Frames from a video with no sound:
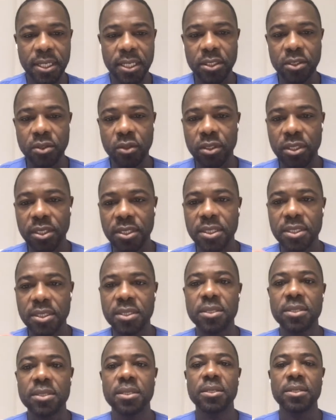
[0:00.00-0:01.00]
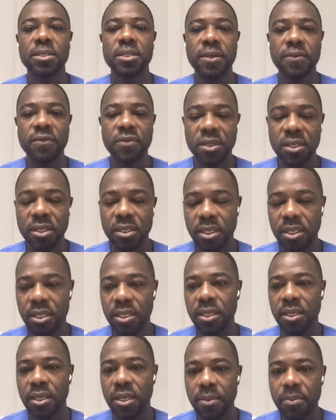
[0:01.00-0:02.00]
So this is
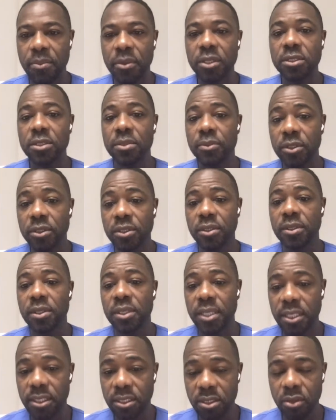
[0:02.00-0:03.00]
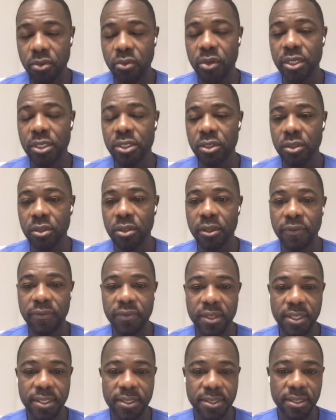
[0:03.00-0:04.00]
definitely a multimodal integration of
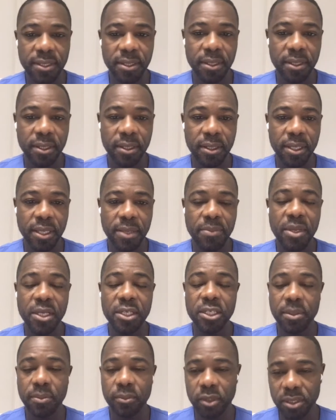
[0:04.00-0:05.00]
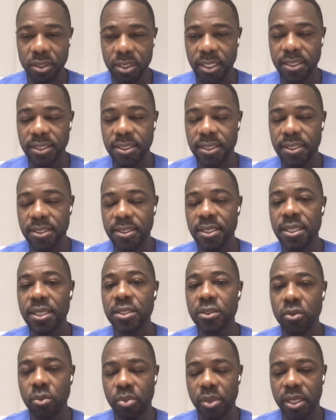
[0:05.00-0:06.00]
these imaging modalities
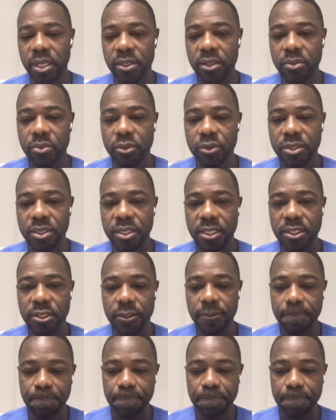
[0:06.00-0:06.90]
to plan your procedure.